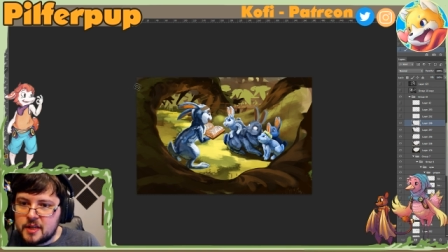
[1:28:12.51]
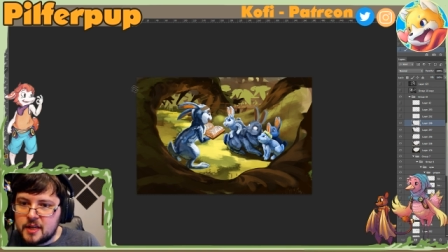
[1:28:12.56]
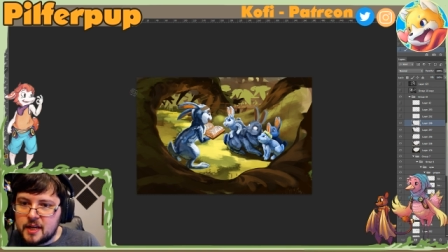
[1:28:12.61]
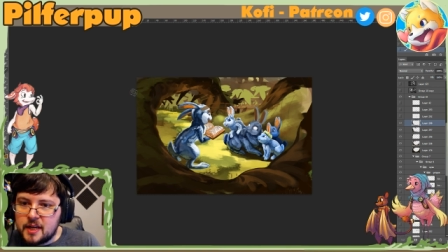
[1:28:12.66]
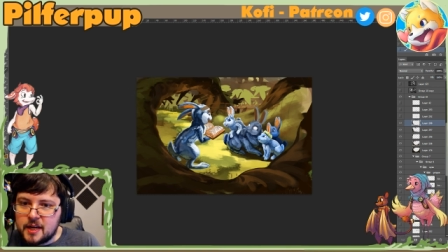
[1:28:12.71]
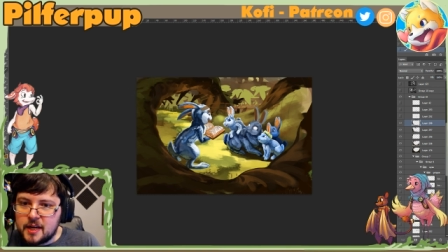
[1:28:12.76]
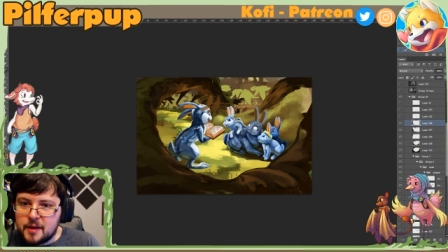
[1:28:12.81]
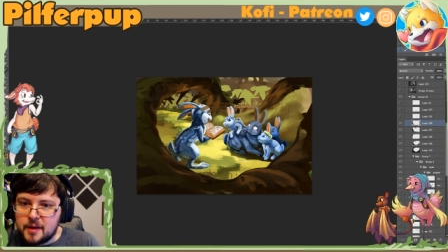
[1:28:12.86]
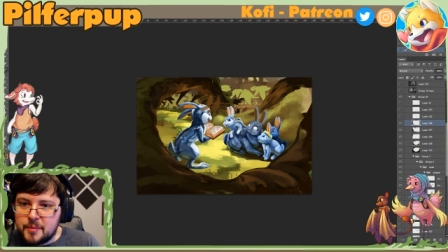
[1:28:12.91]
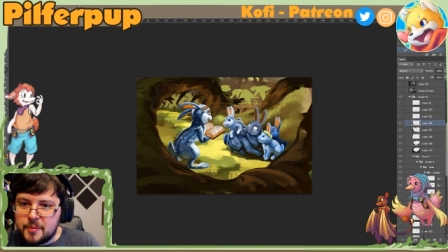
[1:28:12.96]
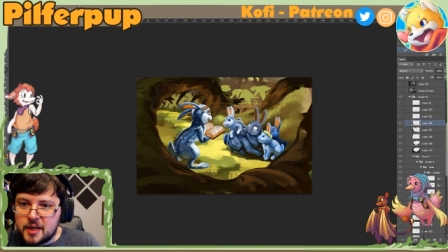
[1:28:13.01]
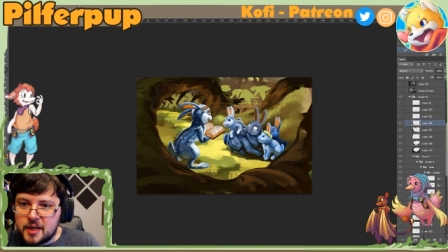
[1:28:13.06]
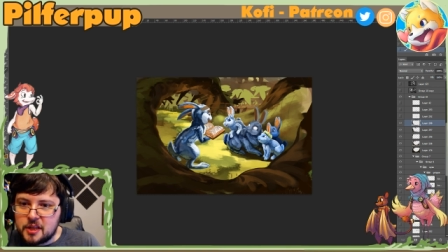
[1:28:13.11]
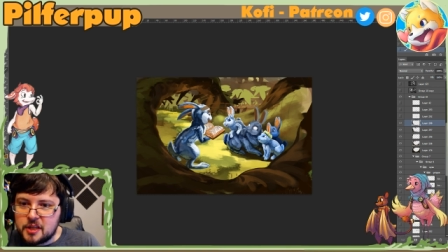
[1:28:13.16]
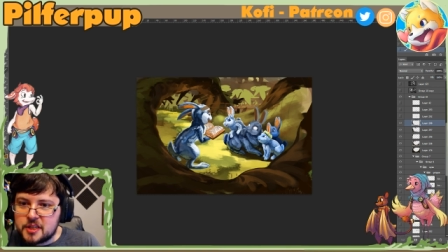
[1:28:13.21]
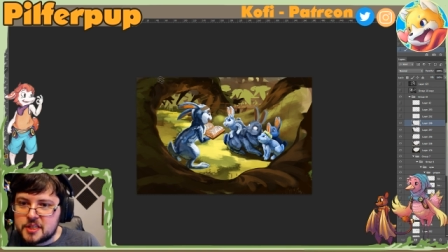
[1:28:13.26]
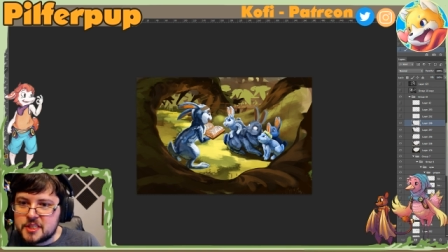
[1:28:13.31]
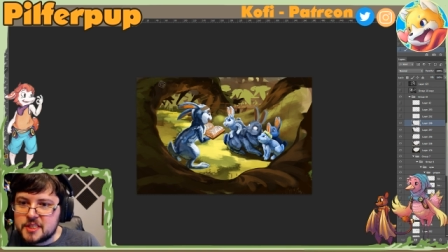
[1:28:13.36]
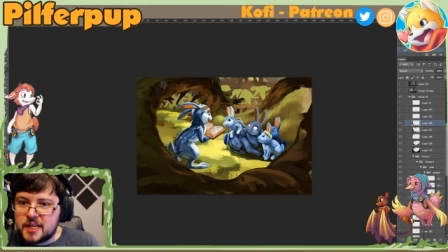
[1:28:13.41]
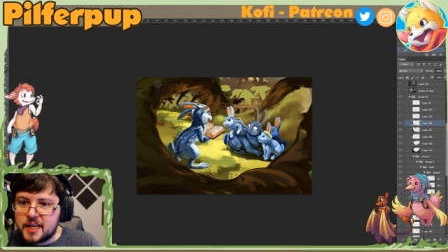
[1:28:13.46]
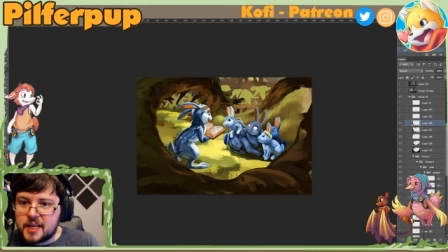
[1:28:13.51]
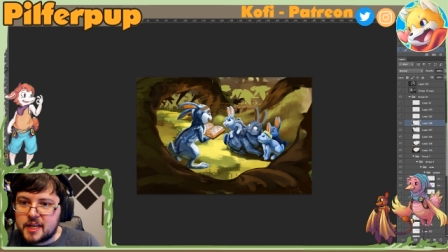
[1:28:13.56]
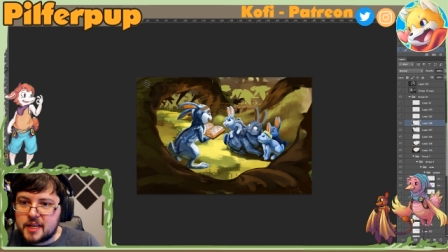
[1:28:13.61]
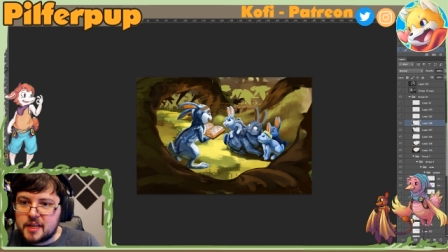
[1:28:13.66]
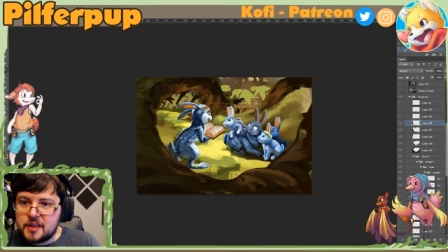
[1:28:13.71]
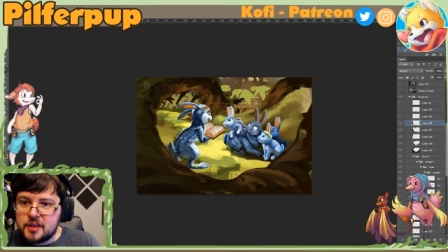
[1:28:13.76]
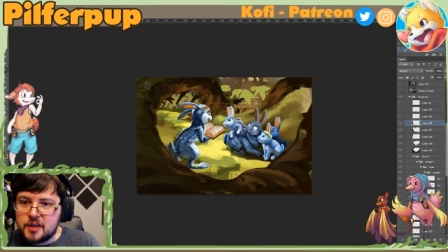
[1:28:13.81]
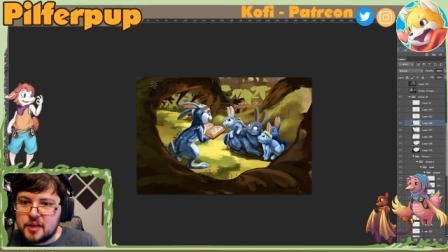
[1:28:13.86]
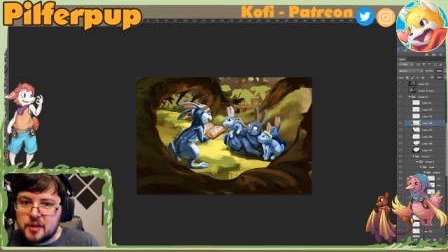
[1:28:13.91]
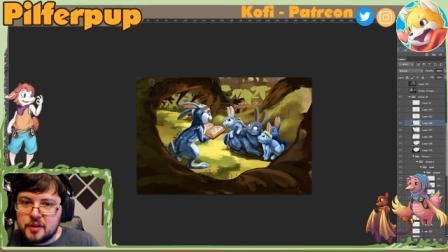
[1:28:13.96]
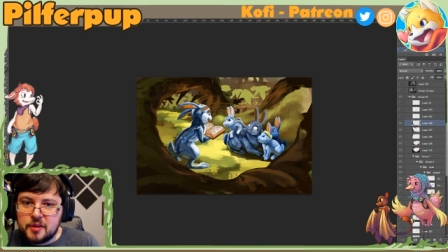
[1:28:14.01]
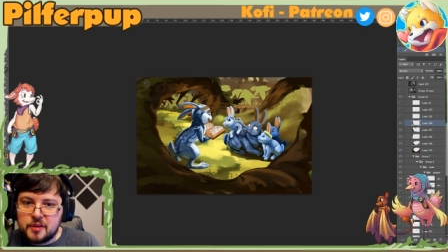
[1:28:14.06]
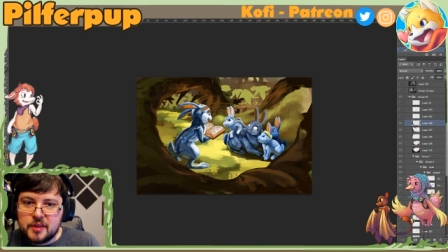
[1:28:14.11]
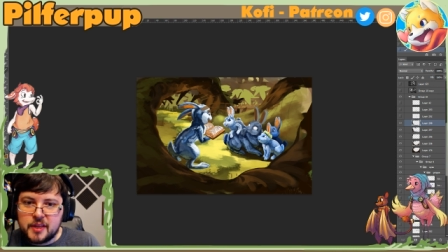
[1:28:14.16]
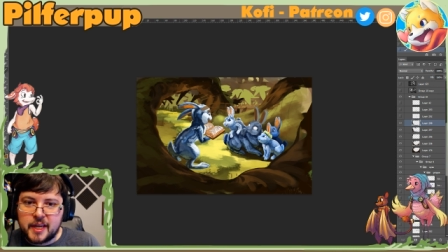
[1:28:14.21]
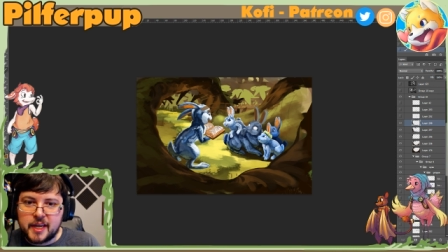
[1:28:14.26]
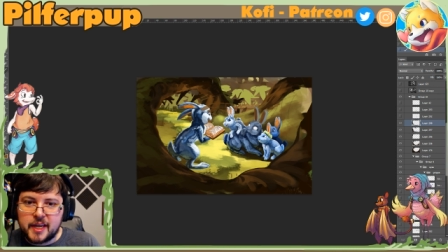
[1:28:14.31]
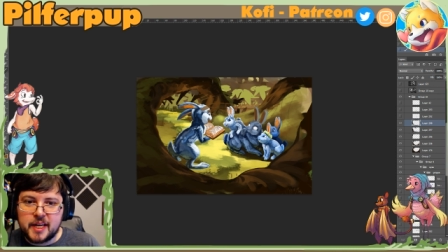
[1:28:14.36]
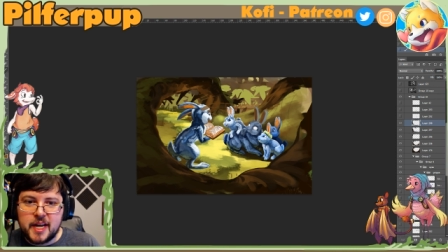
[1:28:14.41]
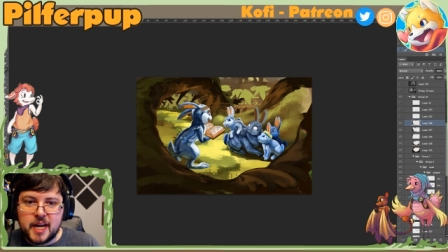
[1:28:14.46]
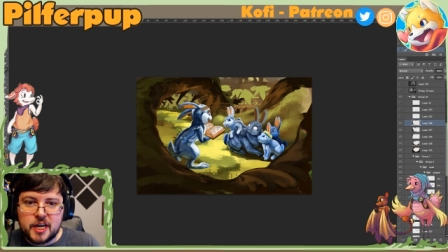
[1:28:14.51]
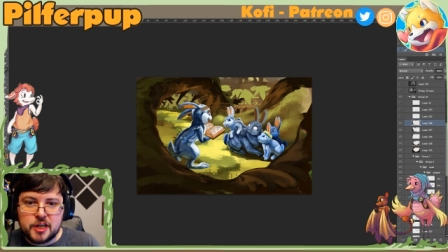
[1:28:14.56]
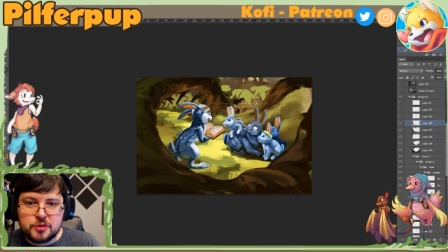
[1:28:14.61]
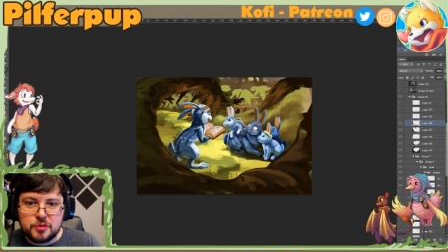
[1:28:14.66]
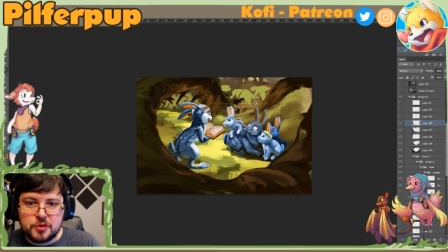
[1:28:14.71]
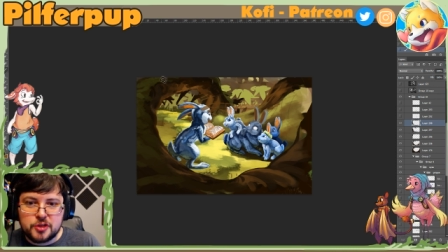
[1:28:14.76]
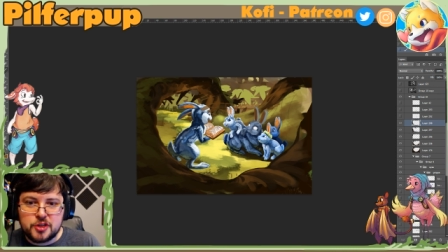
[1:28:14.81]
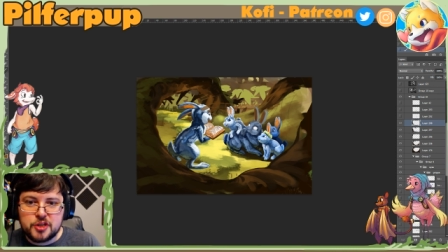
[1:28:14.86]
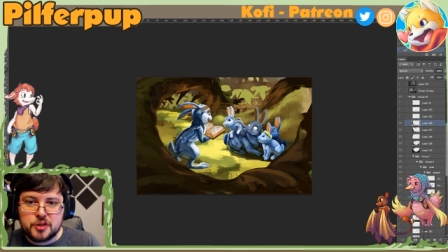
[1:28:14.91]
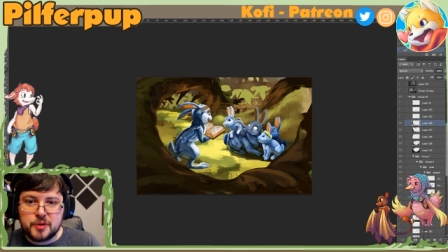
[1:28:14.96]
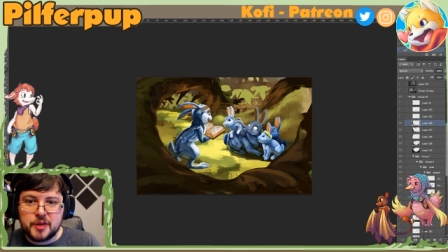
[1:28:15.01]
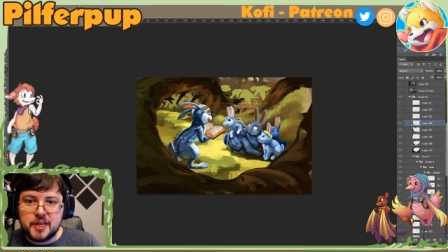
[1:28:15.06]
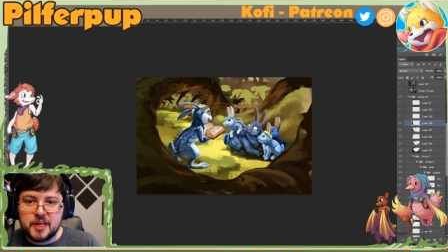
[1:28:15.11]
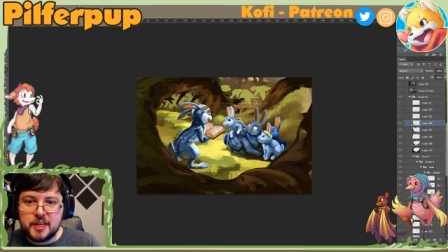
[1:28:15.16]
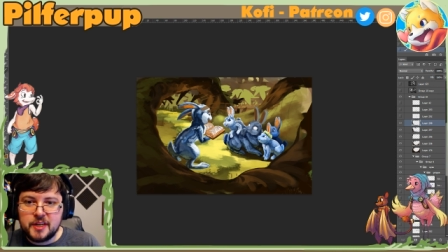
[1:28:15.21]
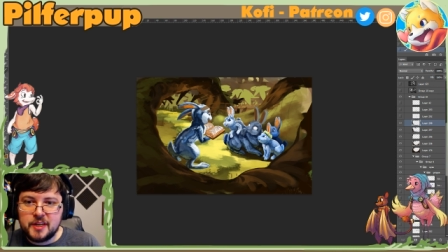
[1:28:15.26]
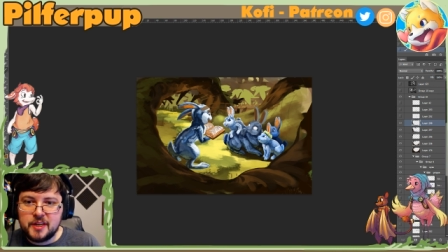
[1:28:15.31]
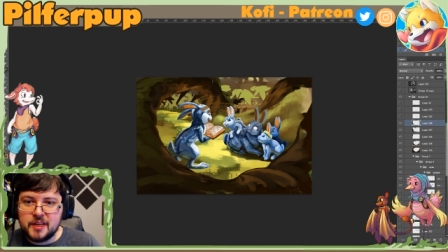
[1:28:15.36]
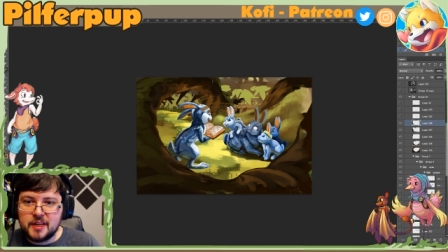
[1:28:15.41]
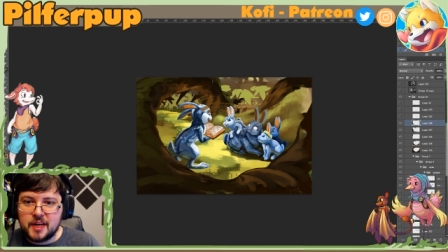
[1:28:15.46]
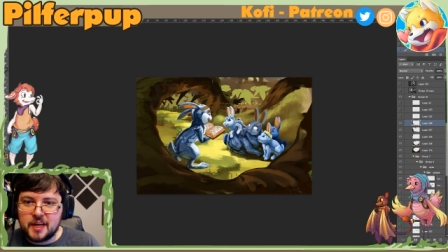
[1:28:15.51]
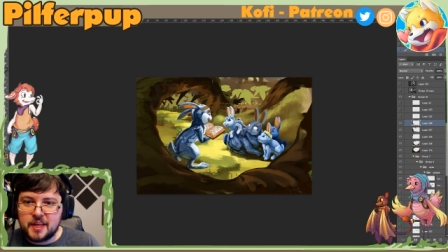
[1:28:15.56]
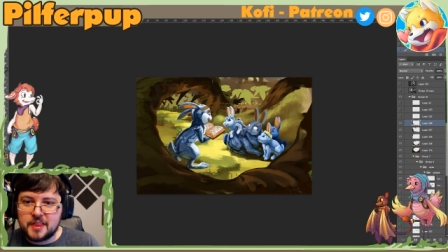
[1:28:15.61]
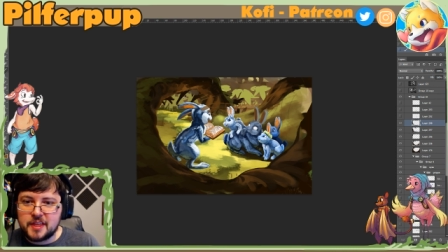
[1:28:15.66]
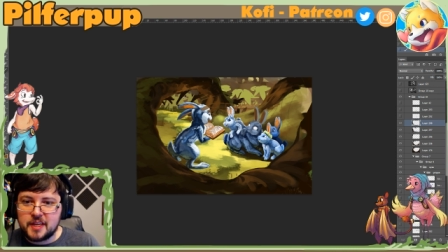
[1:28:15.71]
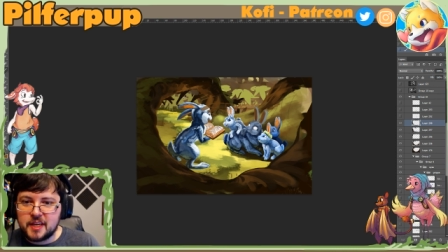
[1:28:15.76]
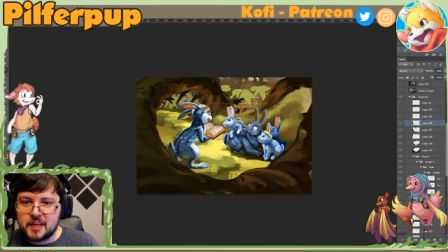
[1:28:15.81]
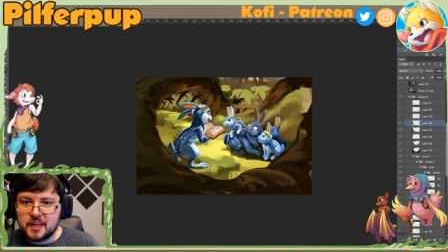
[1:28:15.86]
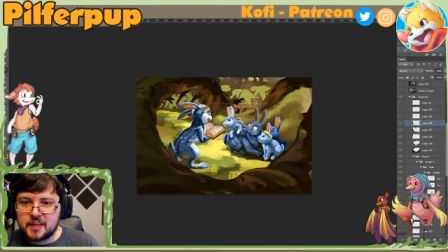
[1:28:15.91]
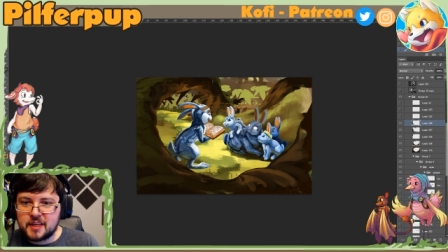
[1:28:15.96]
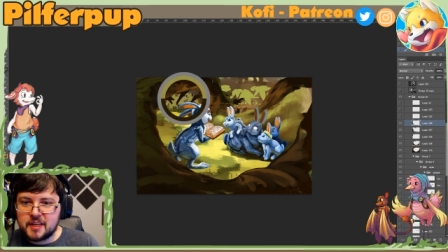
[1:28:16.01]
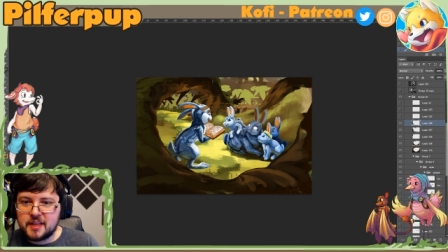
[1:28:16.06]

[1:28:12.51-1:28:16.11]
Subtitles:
and it looks like, you know, like an actual treat, I think.